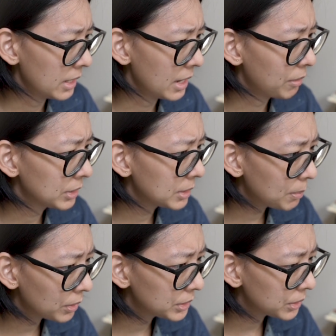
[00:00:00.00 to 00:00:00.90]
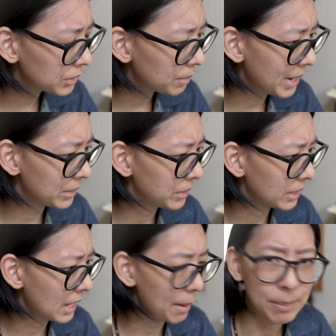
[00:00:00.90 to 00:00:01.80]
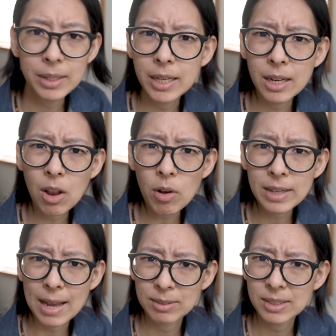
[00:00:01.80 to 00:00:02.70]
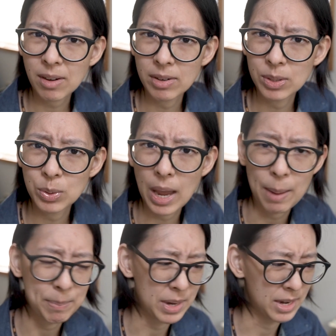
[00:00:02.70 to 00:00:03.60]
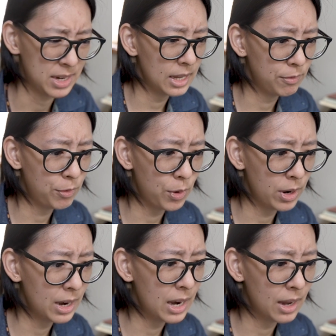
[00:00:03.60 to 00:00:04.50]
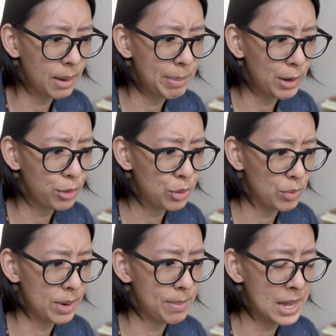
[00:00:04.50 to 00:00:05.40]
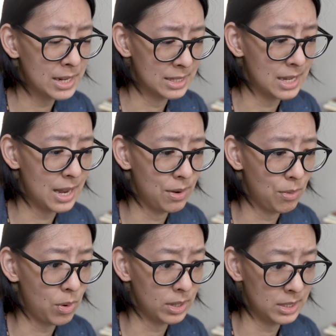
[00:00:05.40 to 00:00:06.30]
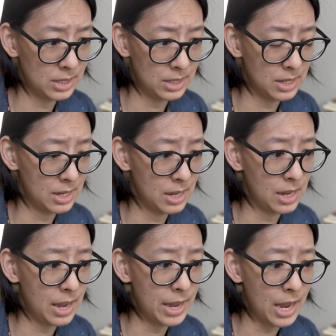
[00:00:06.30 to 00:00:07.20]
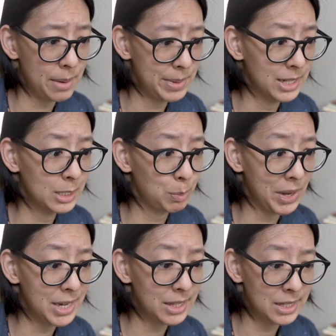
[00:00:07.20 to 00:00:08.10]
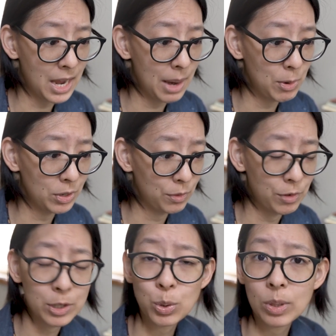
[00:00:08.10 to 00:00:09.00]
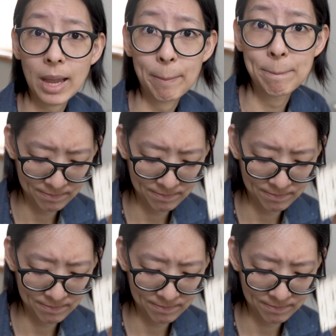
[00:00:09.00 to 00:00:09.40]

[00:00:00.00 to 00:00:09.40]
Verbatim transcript: Then I was supposed to go back to the lab. Then the lockdown started to happen. For about three months, I was, uh, I had been spending time on a virtual lab.